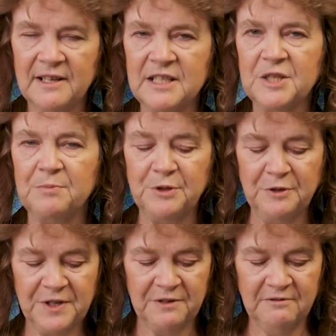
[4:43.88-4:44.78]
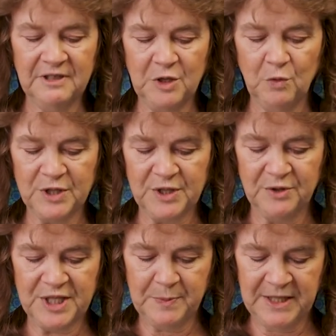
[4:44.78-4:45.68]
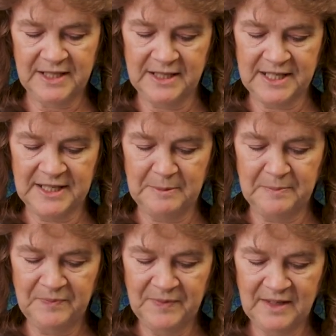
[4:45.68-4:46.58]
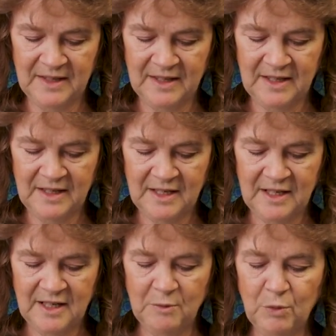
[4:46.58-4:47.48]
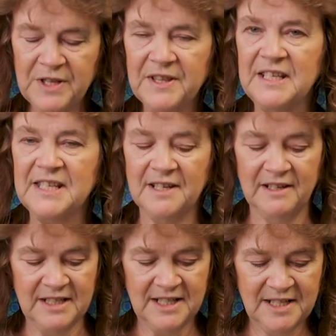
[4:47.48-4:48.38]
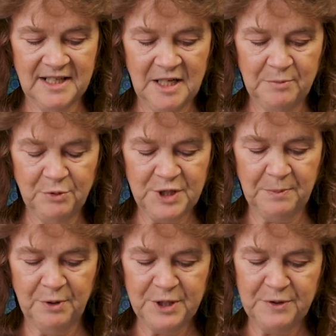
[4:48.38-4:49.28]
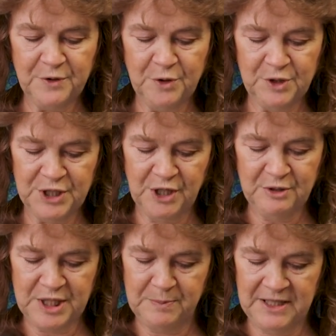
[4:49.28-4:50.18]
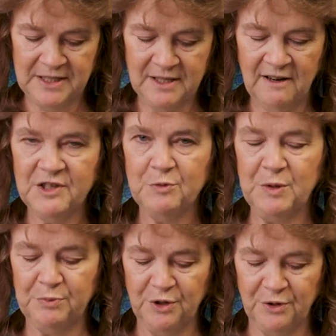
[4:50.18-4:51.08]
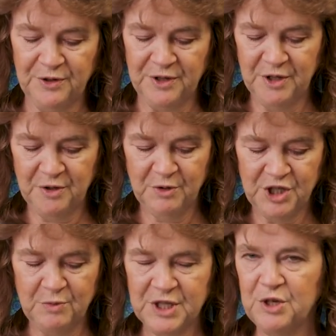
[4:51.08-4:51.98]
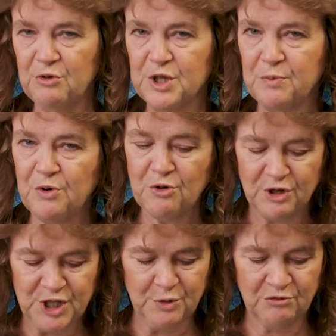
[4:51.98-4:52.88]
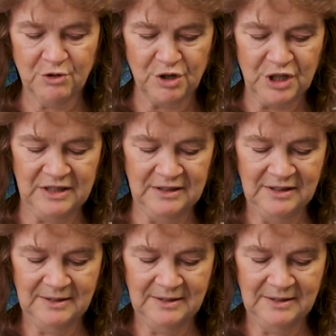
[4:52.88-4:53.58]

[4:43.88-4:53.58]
signs to prove that it really was God speaking to him. In one of these signs, he brought a pot of cooked goat's meat covered with broth, which he was told to pour onto a rock.